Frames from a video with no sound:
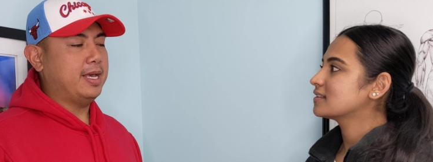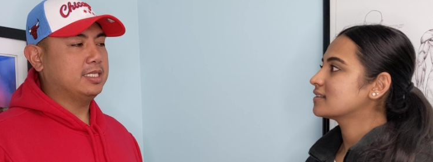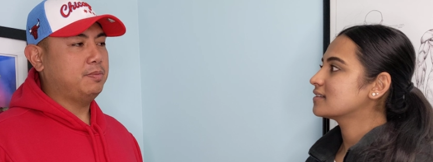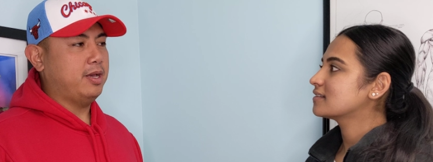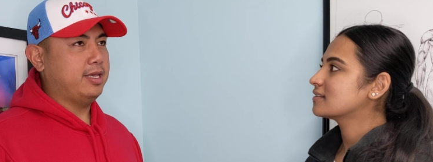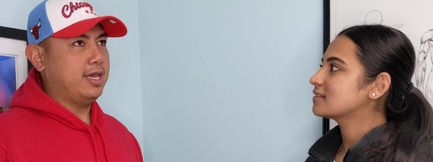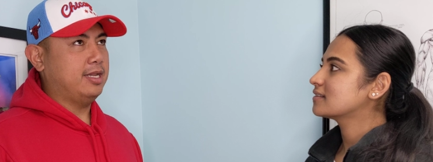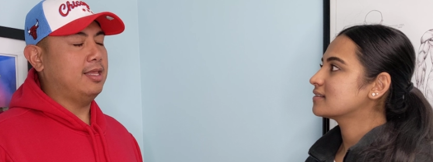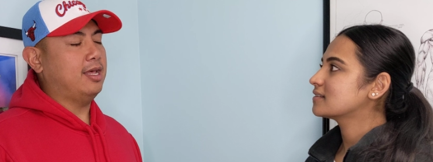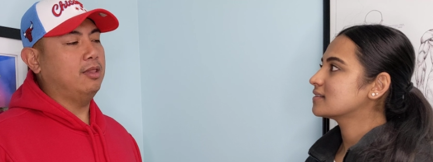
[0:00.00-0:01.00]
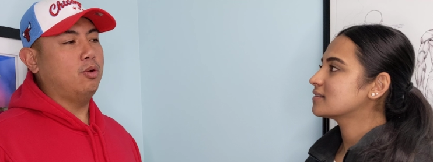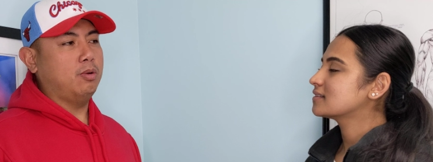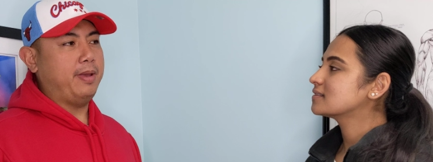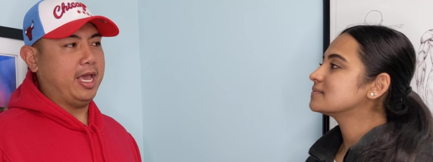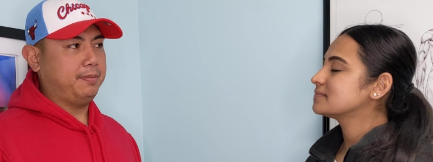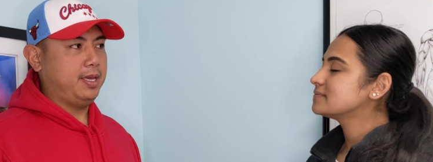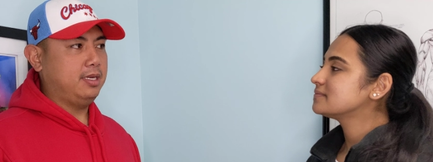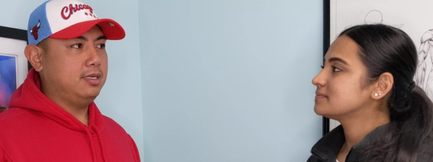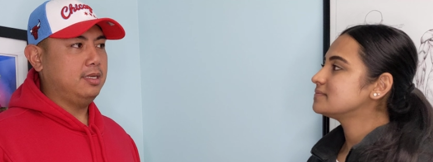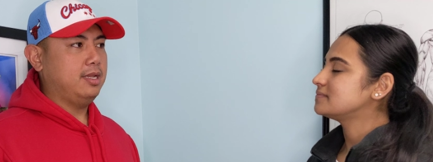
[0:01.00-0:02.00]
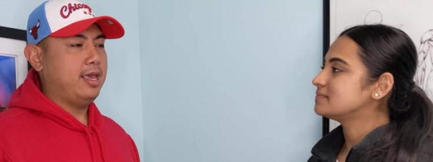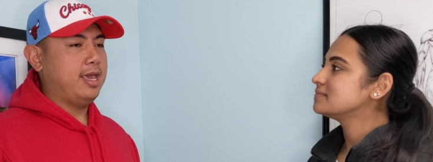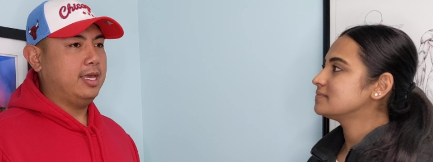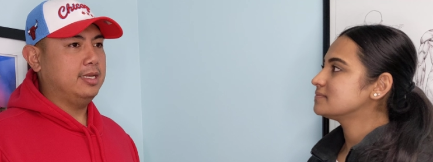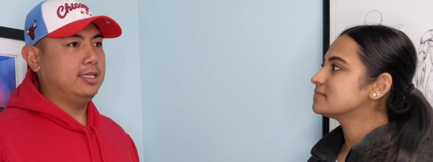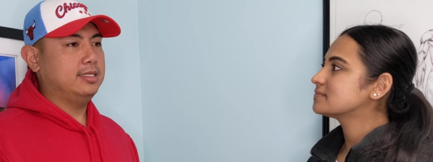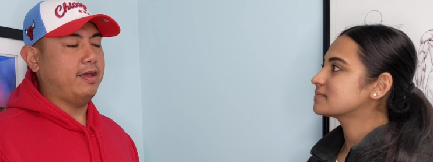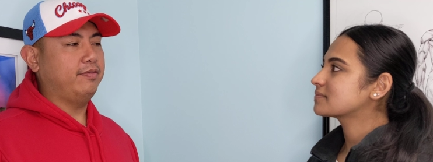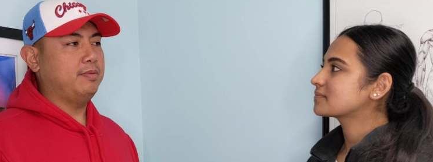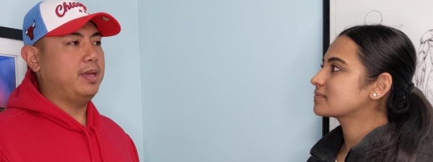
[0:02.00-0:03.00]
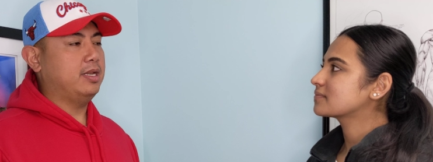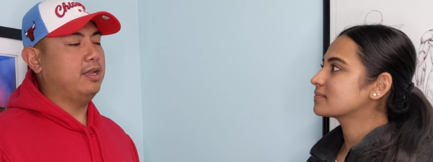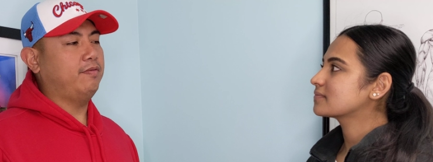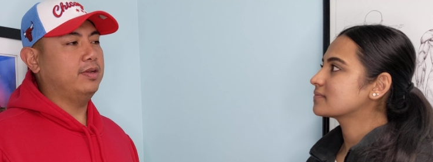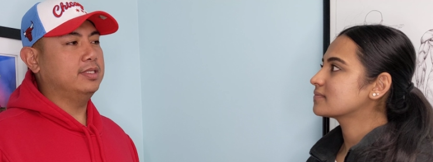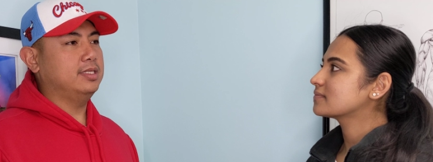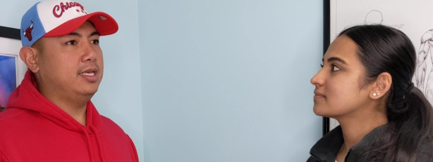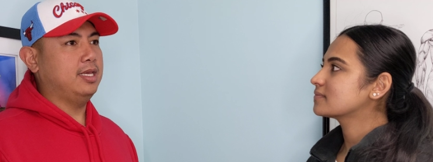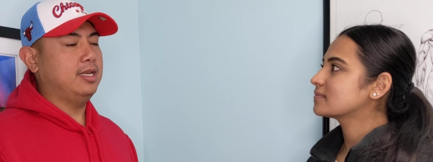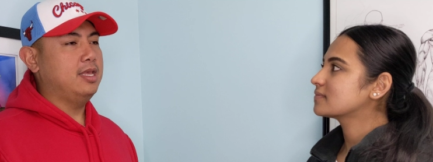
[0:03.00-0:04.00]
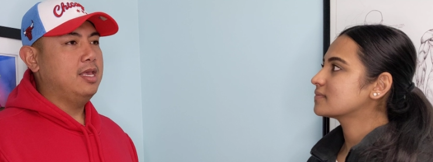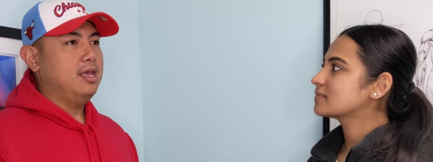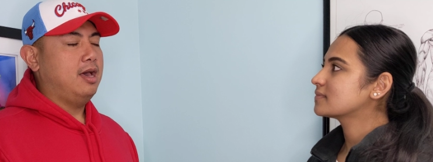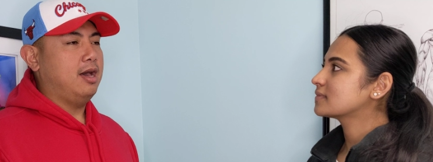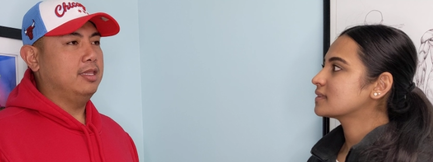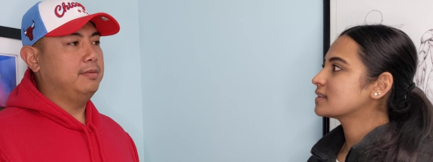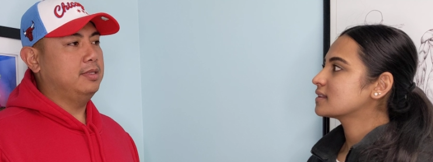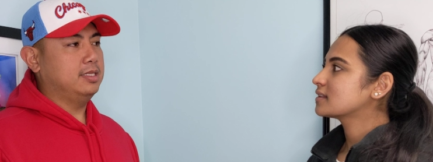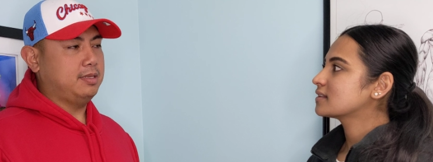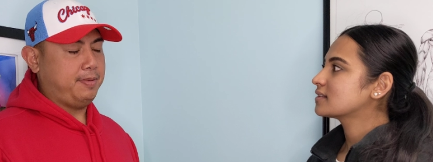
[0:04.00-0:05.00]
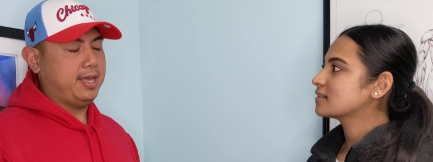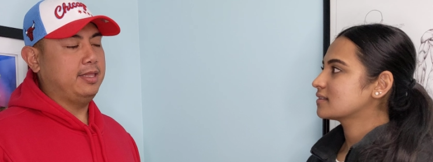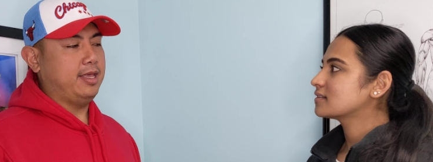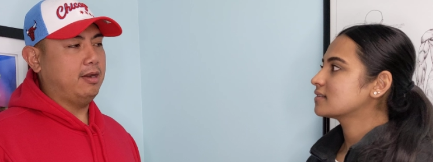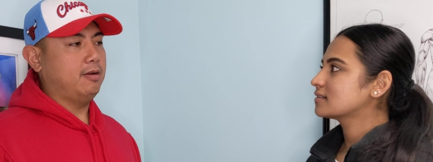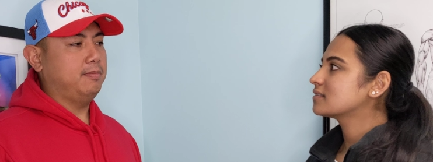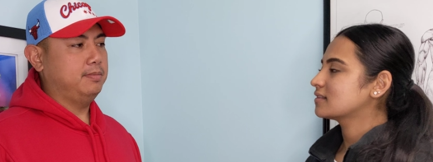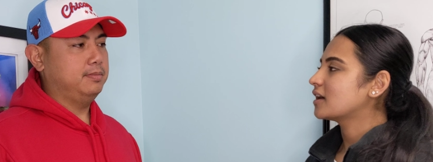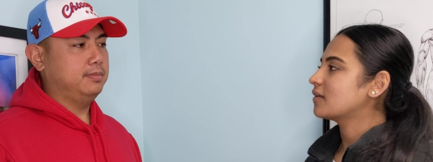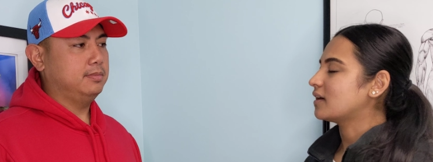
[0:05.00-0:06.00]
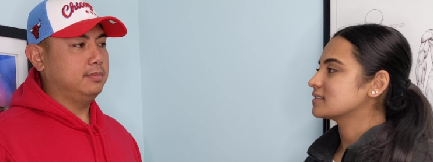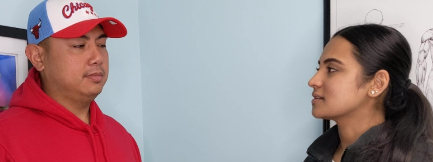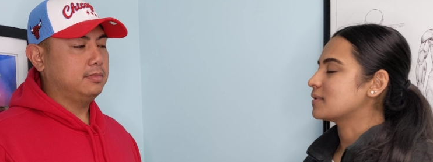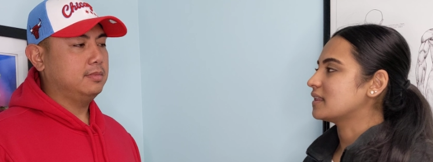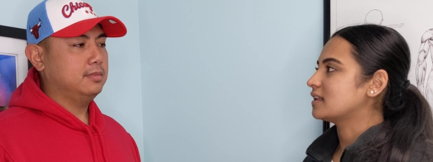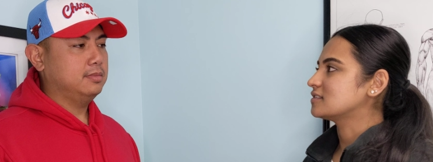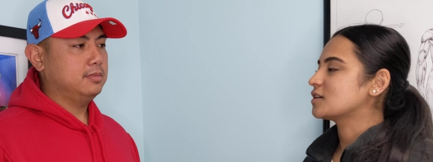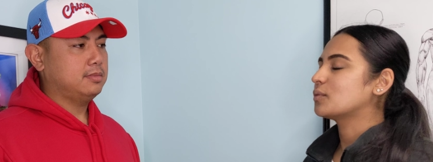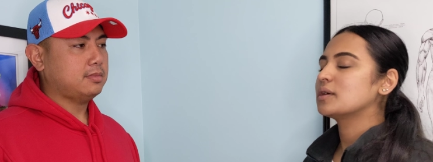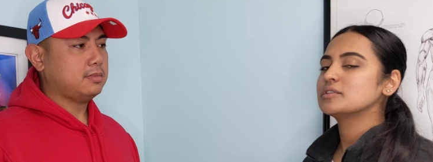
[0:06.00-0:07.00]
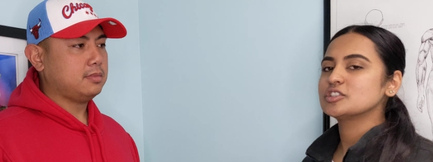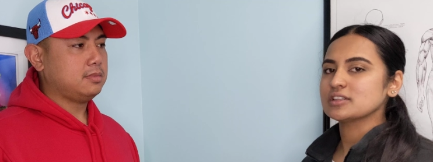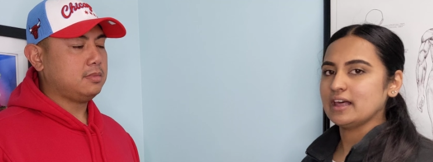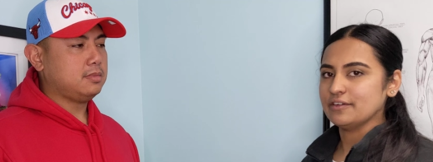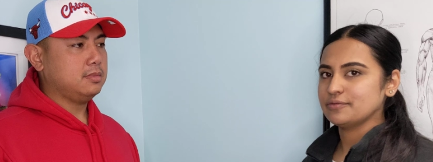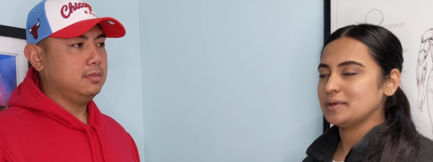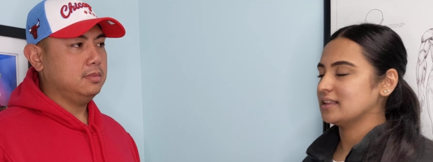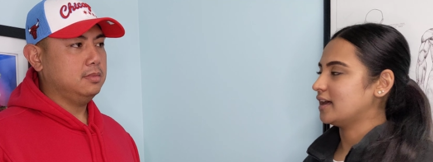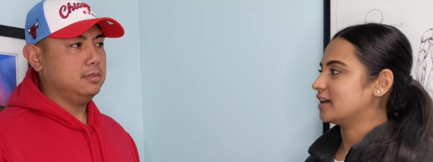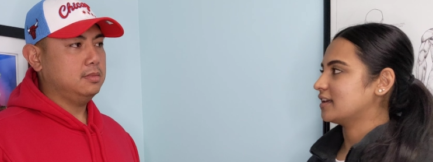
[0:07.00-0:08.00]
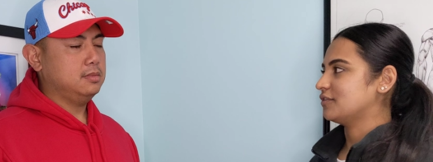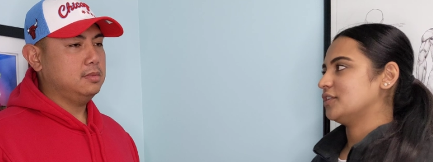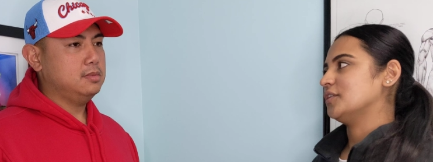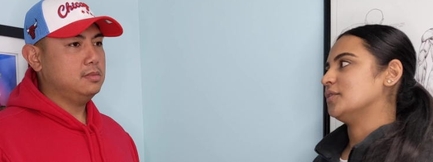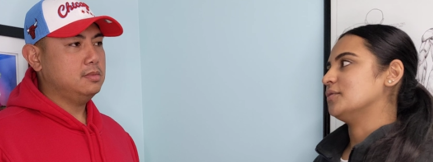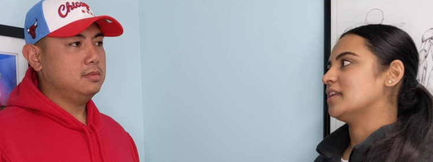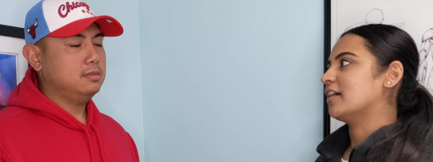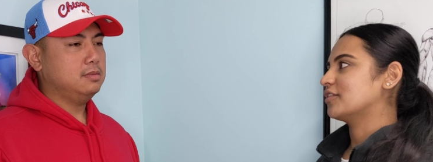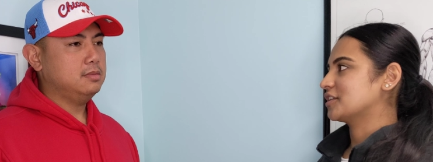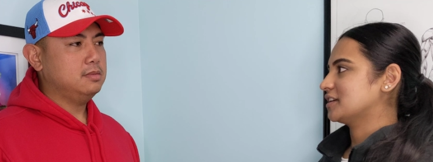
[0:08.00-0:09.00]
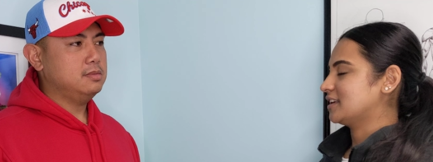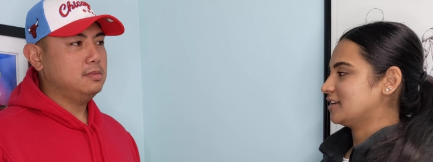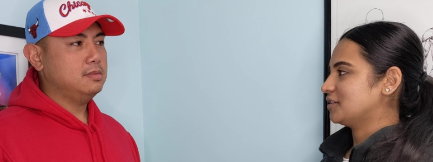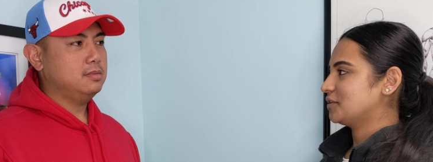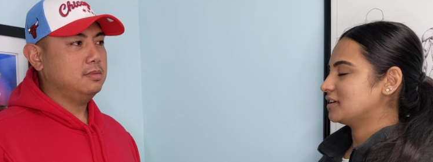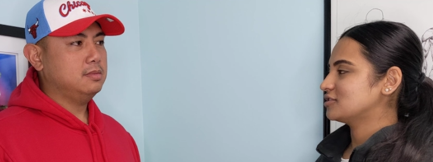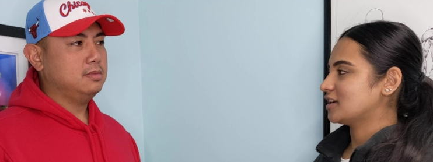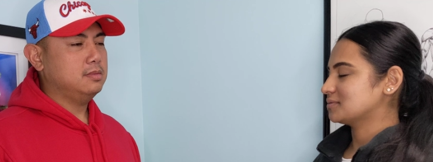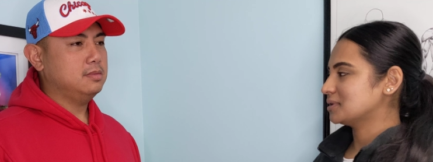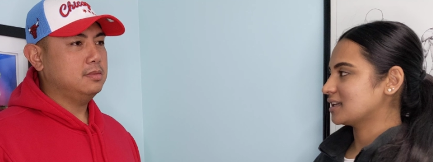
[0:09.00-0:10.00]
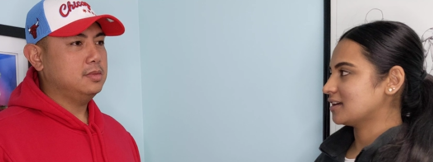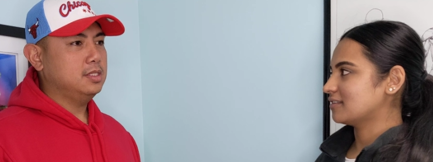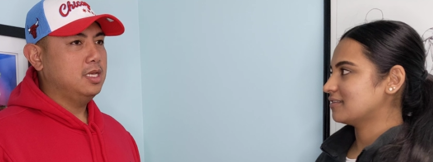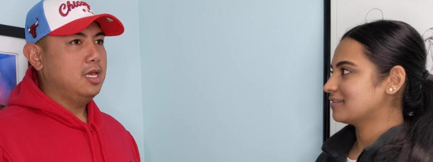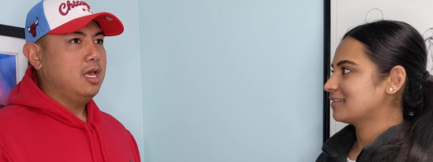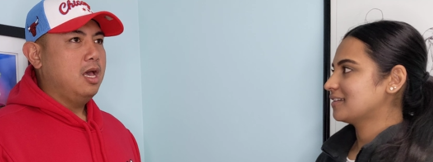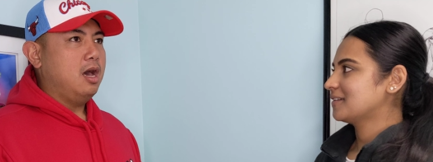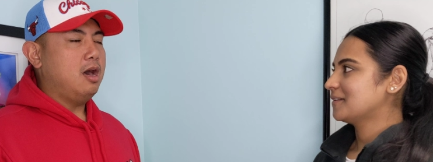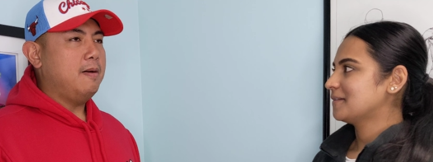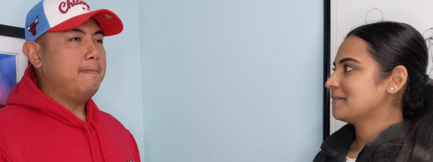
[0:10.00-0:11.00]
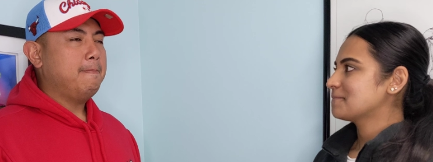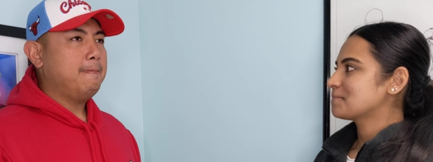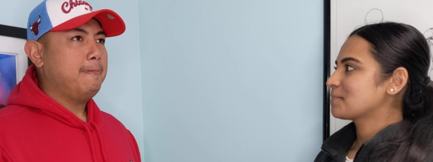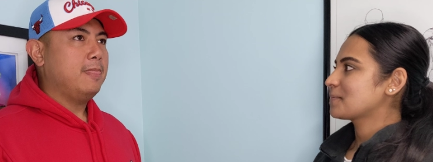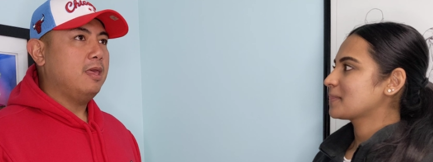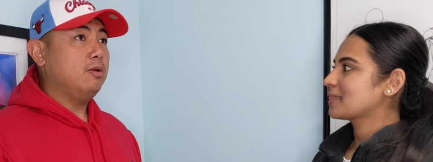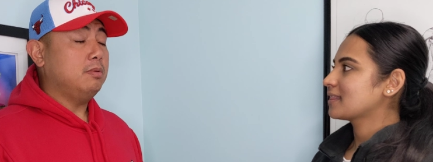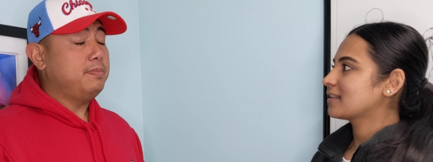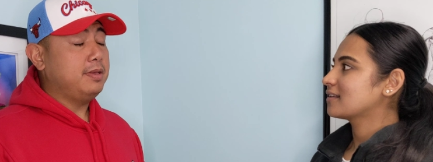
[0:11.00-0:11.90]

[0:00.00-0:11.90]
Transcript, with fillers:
Speaker 1: basketball, I had a lot of lower back pain, mm -hmm. and it definitely made a difference in uh, the, the, the pain there.
Speaker 2: Oh, awesome. And then, so what would your life be like if you never could get a new adjustment again?
Speaker 1: Um, it would